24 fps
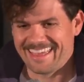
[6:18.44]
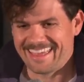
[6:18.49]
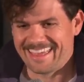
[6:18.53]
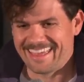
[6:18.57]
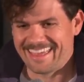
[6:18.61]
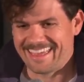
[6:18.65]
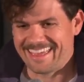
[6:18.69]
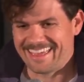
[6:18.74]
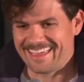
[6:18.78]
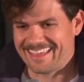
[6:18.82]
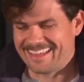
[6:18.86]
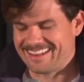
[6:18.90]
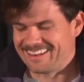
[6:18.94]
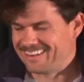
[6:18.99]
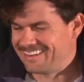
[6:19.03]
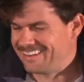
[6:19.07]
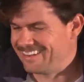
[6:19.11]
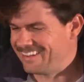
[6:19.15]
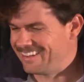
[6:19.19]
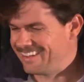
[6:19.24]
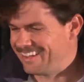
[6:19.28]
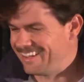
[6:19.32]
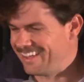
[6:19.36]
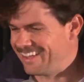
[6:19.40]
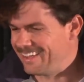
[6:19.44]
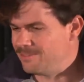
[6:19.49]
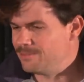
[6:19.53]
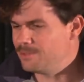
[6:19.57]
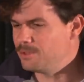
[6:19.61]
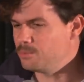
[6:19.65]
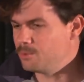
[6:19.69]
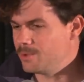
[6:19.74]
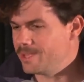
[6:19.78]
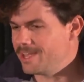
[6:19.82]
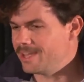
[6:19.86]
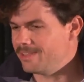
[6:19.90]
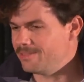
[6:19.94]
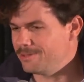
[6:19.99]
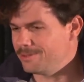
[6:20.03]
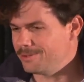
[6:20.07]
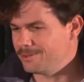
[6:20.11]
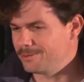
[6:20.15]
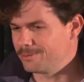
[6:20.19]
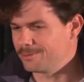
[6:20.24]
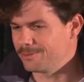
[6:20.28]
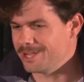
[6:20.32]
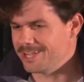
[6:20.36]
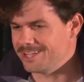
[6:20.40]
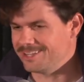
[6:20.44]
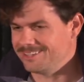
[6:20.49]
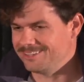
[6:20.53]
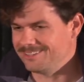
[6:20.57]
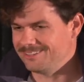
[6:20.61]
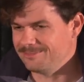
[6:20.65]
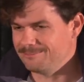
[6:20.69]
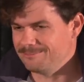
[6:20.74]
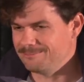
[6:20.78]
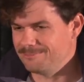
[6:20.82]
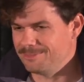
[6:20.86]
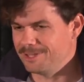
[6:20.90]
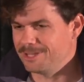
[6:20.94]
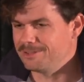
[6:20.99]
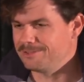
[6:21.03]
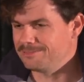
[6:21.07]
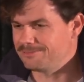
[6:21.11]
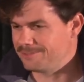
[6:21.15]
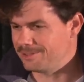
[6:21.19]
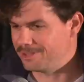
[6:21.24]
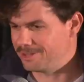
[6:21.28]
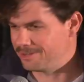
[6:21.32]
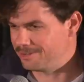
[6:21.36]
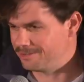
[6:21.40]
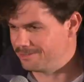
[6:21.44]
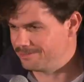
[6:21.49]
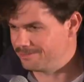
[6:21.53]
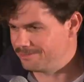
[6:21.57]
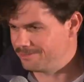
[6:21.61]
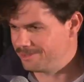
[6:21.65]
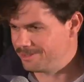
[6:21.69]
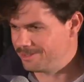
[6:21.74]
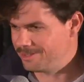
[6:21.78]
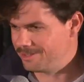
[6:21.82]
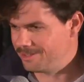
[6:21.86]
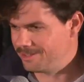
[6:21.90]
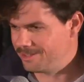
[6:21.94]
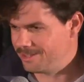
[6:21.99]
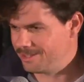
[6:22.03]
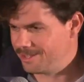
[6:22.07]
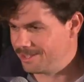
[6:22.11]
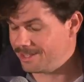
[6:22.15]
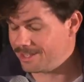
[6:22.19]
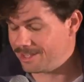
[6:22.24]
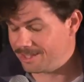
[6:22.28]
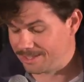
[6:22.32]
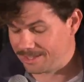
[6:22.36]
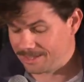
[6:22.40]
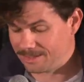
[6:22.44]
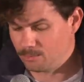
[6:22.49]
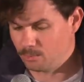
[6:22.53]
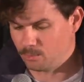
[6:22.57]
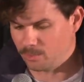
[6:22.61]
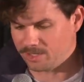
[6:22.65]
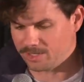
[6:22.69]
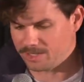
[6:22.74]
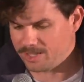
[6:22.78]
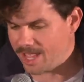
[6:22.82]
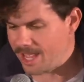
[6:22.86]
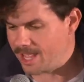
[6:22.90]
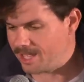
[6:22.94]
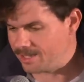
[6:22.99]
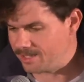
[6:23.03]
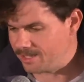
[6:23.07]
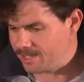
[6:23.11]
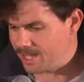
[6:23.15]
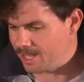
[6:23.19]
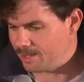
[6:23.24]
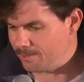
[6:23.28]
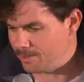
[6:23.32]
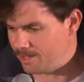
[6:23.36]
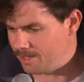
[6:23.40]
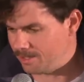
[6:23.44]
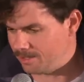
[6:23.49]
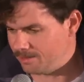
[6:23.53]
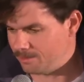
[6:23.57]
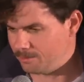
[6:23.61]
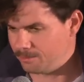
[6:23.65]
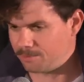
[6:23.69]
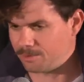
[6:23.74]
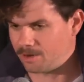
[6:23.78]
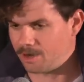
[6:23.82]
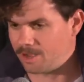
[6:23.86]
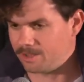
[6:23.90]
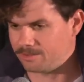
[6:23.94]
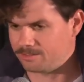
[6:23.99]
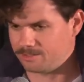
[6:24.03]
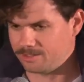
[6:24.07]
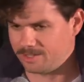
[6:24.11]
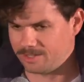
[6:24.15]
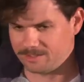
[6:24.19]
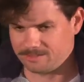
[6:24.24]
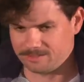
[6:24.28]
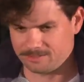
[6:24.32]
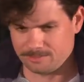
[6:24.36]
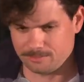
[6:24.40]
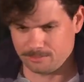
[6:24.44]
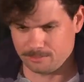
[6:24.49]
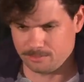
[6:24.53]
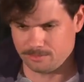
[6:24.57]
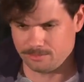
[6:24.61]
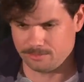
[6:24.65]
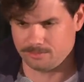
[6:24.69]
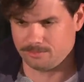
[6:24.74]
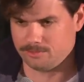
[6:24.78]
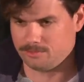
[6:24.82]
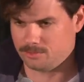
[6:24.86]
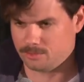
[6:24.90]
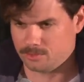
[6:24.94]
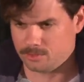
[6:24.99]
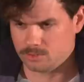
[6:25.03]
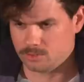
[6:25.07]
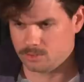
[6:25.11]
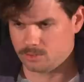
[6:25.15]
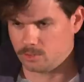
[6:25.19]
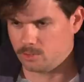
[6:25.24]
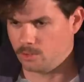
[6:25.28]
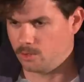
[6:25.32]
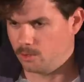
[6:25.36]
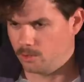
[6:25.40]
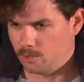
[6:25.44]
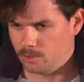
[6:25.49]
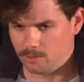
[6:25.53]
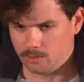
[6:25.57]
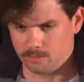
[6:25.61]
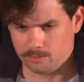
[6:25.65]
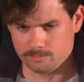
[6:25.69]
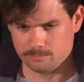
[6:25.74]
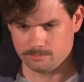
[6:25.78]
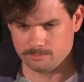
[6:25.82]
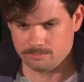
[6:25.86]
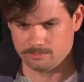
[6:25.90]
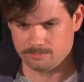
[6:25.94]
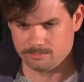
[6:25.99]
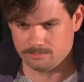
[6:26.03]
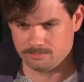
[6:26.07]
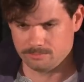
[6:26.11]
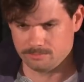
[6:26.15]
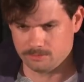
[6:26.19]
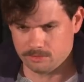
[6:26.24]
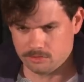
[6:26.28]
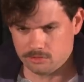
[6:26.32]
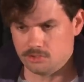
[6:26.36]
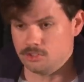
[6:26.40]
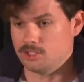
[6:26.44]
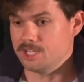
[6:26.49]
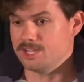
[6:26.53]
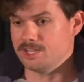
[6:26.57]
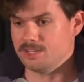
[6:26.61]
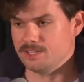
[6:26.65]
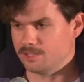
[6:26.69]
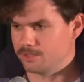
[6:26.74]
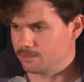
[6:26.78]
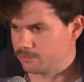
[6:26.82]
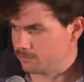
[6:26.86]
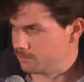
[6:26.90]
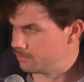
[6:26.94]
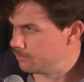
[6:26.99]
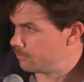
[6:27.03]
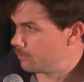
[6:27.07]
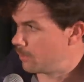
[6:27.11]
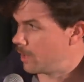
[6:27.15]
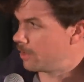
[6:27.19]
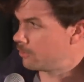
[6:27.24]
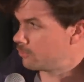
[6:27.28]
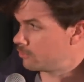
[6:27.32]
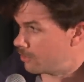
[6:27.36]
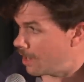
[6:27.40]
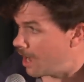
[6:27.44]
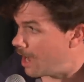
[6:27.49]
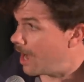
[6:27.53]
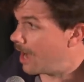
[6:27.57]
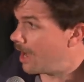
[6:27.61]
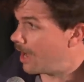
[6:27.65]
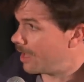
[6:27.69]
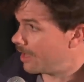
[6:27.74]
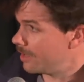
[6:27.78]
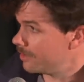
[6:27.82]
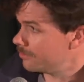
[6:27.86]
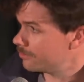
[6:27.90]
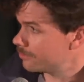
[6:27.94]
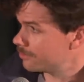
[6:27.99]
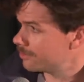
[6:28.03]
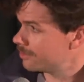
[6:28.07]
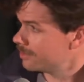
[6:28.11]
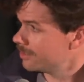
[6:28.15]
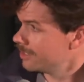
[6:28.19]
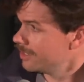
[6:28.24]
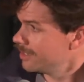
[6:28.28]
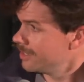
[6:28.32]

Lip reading: And then we had the great benefit of when Kate came in the process, it was her genius, fresh eyes,